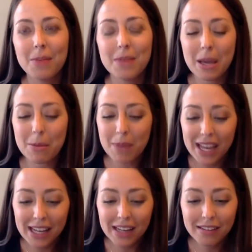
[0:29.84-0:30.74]

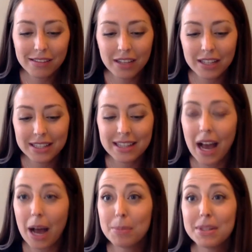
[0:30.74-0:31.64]
campaign.
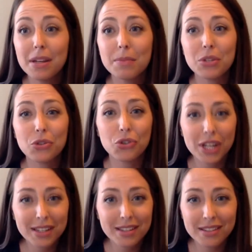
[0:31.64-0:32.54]
Top tips and
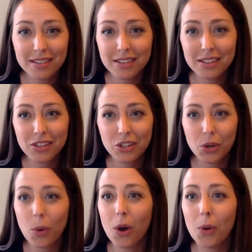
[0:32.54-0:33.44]
tricks. You're going
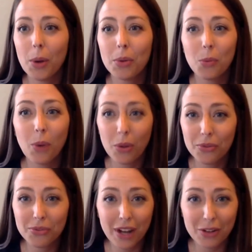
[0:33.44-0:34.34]
to walk away with a wealth
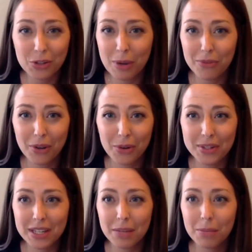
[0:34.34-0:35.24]
of knowledge about
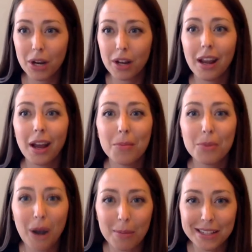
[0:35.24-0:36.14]
fundraising and marketing, I
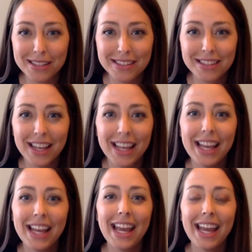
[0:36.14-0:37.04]
promise.
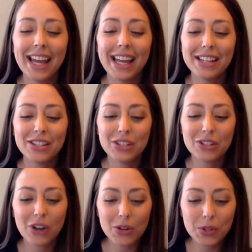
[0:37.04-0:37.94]
And
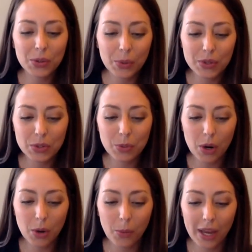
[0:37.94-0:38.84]
you're also going to
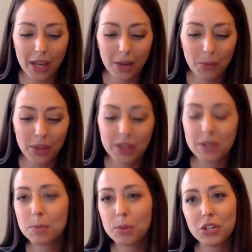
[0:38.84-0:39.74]
walk away with
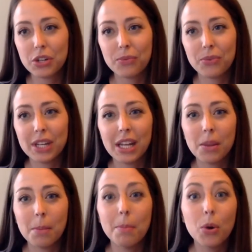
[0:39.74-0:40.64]
inspiration for getting
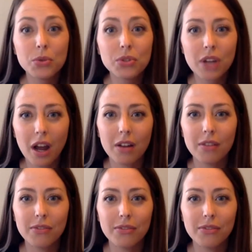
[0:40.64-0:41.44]
the most out of